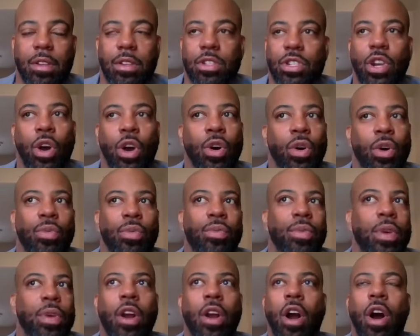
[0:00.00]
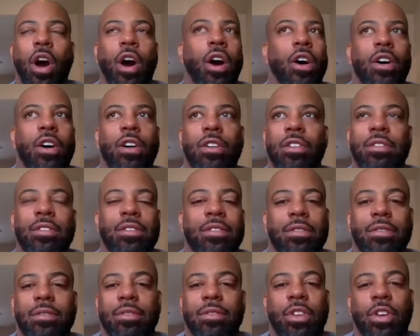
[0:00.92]
So we're all
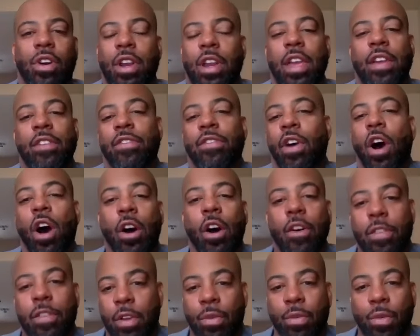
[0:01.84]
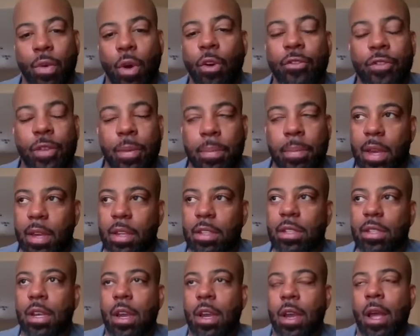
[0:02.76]
going to evolve and grow from
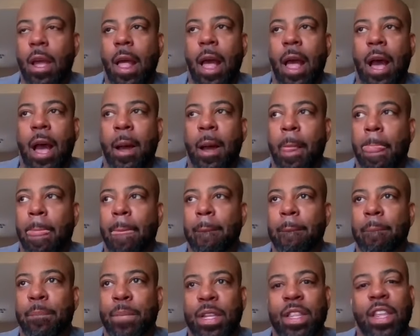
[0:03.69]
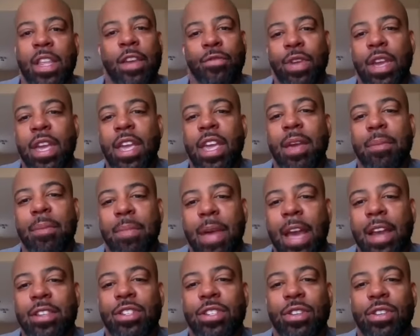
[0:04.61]
this. But if we can get
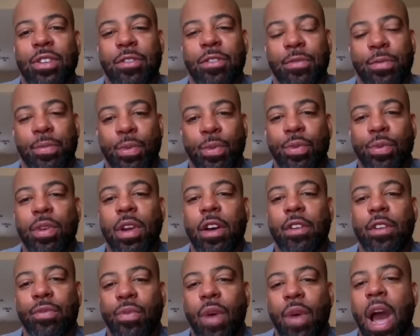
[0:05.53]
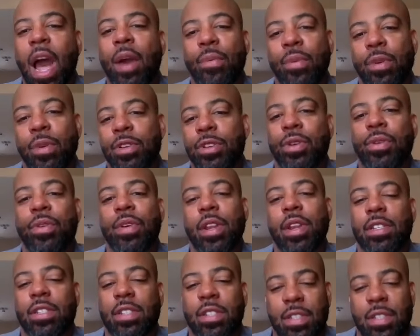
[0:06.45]
back to the root of why we're doing
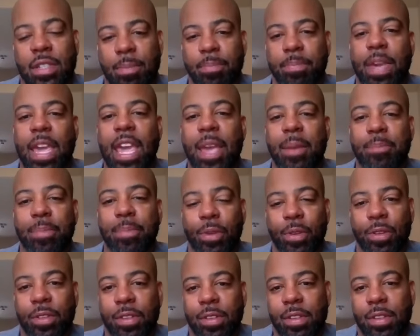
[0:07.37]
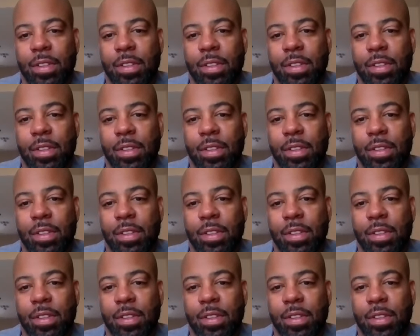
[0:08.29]
this as a people,